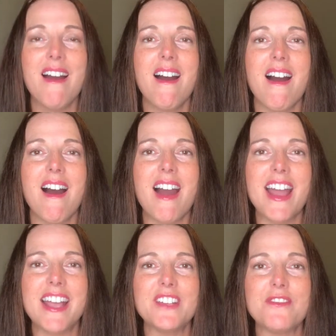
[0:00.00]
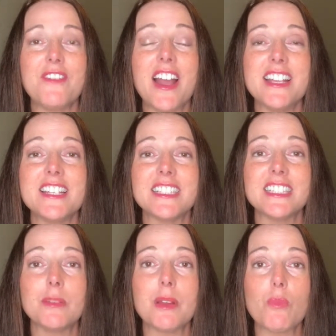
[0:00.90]
I find a
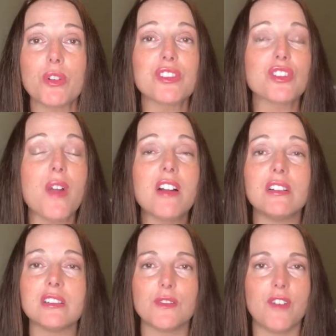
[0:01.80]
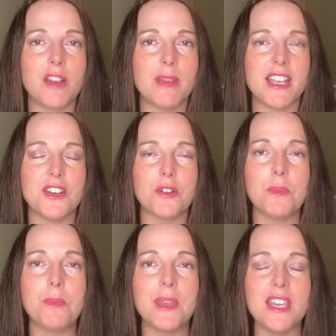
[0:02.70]
little bit more struggle to find my inner
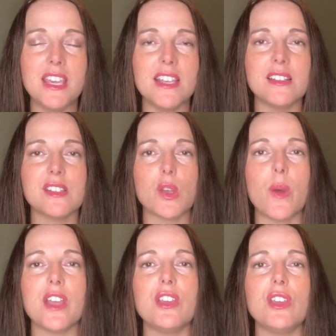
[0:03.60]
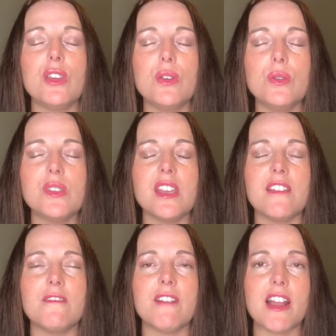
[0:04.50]
peace, so I use the
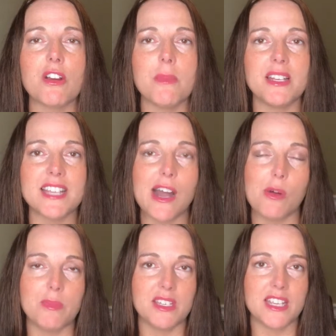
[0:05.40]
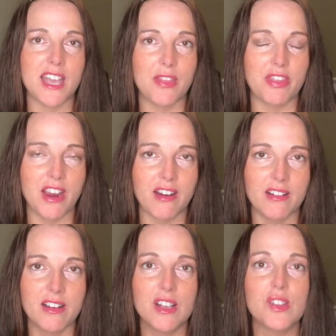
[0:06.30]
environment to help me to get there.
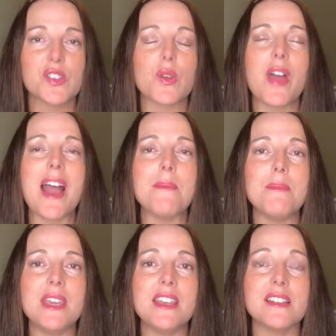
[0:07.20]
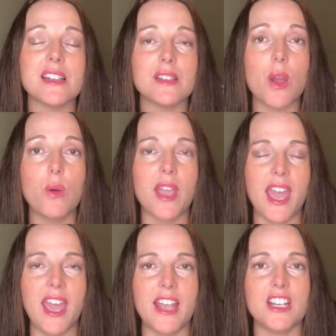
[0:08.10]
So that means it's
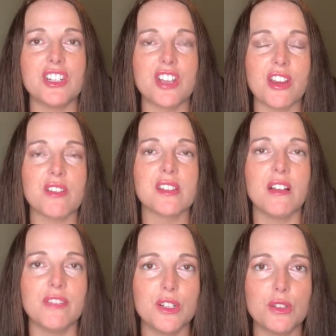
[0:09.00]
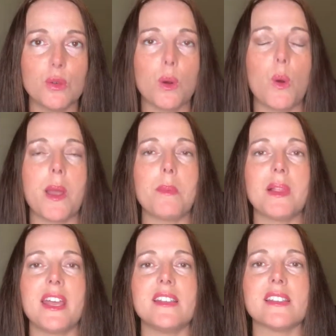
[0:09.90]
okay to shut yourself into a quiet
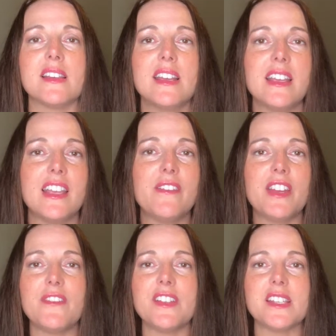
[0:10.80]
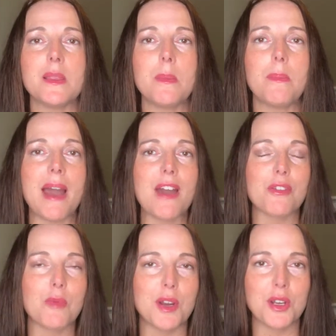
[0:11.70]
place, even if it's in the
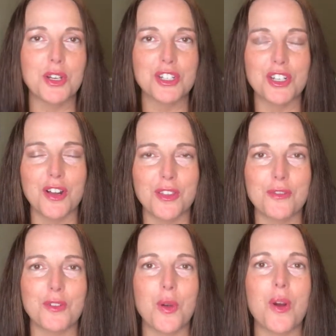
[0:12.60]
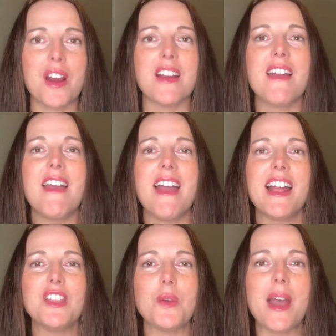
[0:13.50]
bathroom on a cushion on the floor
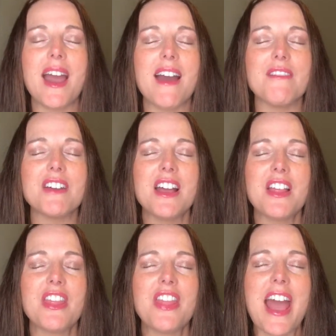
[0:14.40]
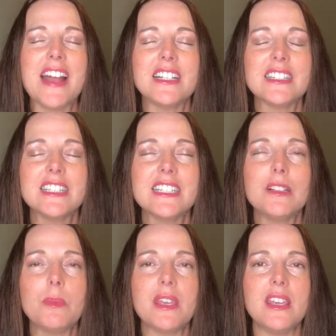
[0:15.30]
and you have that little
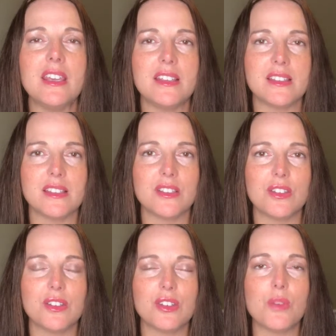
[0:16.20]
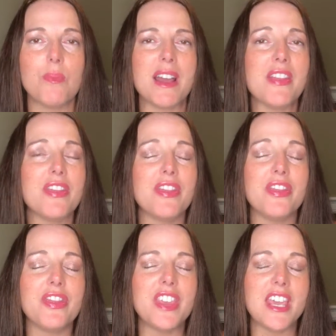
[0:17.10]
peace. But
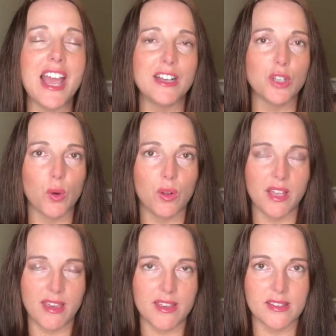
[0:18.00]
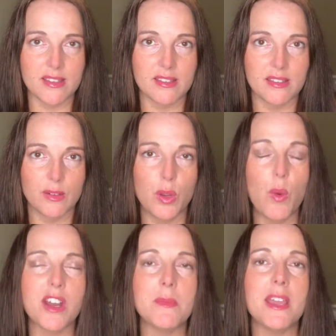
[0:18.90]
the end goal is we
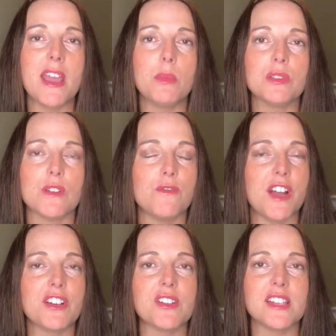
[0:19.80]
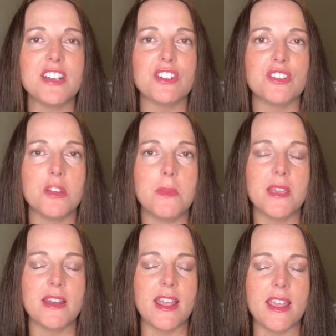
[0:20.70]
want to be able to find our center and to be
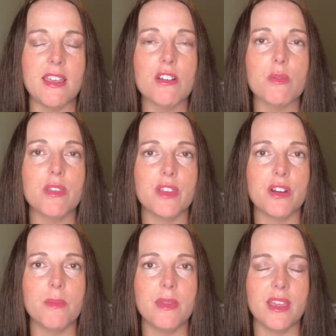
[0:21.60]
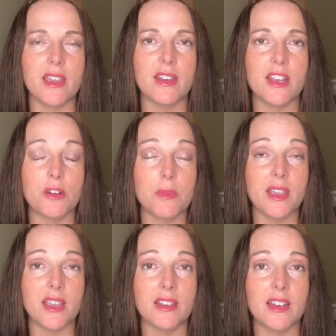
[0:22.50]
an anchor within our inner
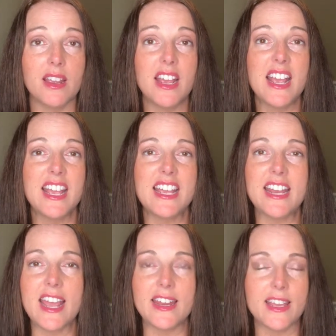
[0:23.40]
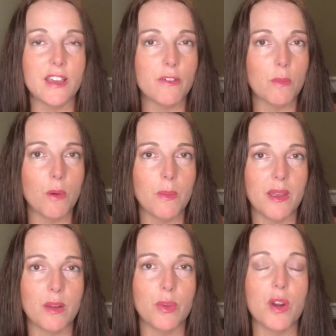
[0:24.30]
being in any given
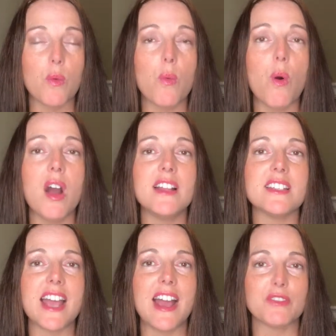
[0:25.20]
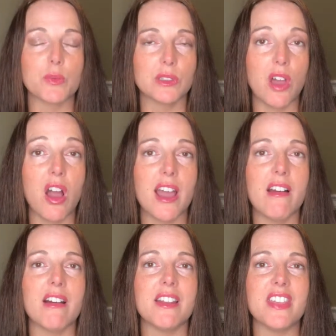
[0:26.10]
moment. We don't want to have to rely
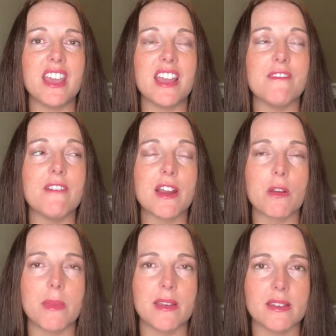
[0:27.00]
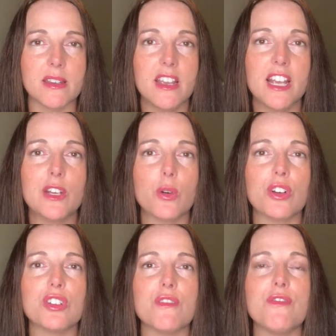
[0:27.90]
on the environment in order
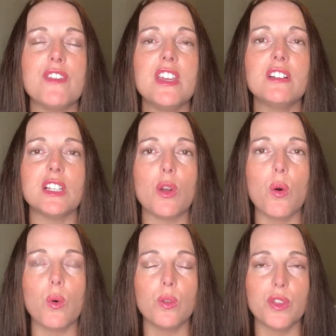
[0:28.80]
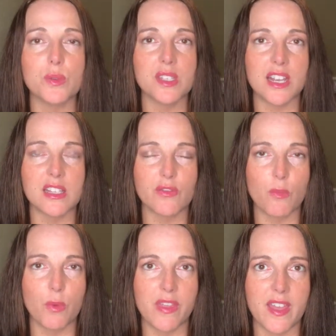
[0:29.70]
to feel and hold those states from
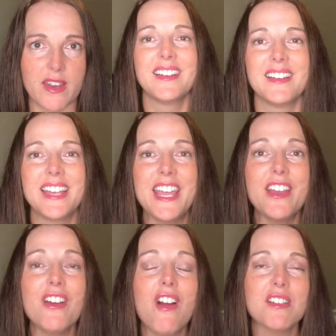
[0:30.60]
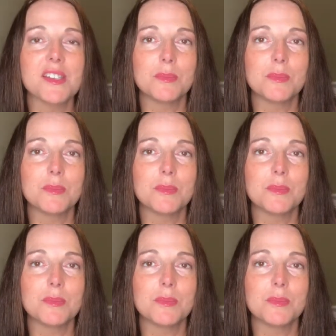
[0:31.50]
within. Here are some